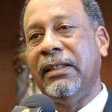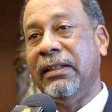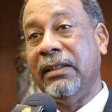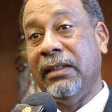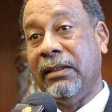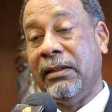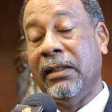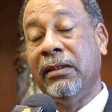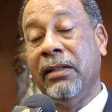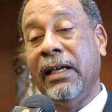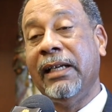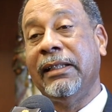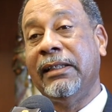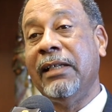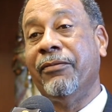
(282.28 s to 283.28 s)
The
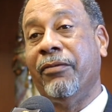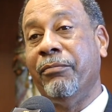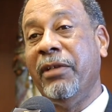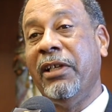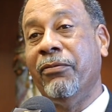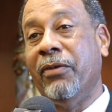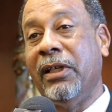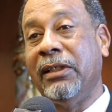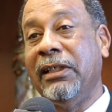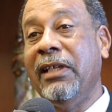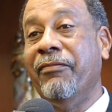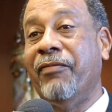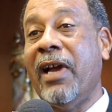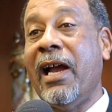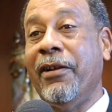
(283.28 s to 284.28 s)
lucky thing for me was he
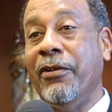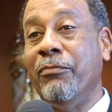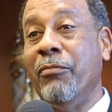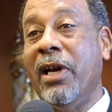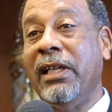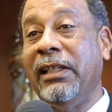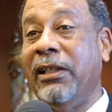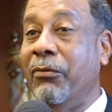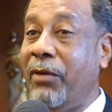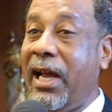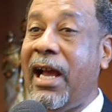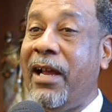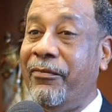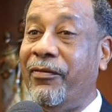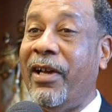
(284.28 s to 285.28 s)
valued money the way
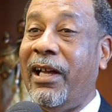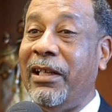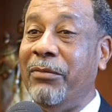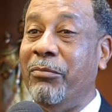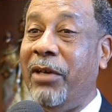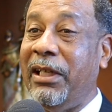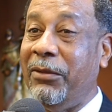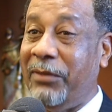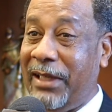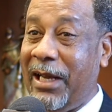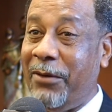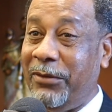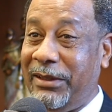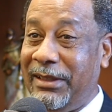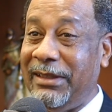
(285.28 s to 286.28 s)
I valued money when I
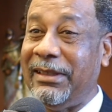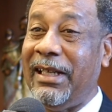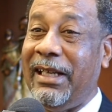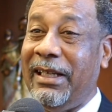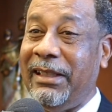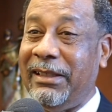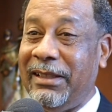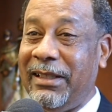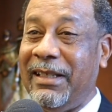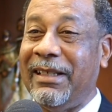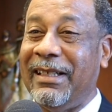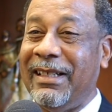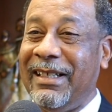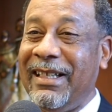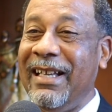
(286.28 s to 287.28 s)
was his age.
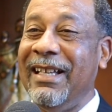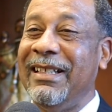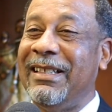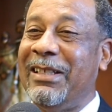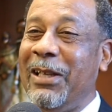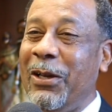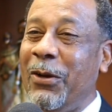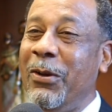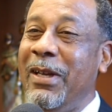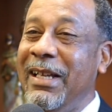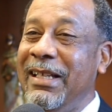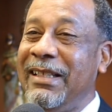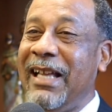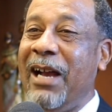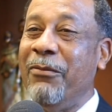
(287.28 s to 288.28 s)
So
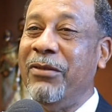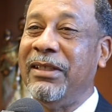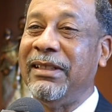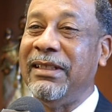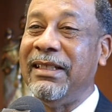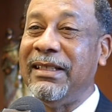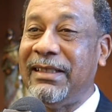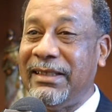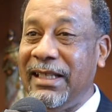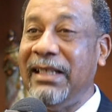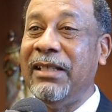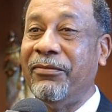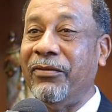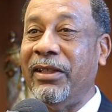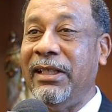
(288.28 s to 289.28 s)
that was an
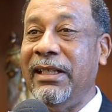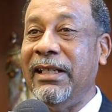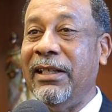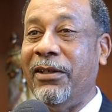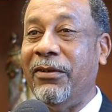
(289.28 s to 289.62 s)
incentive for him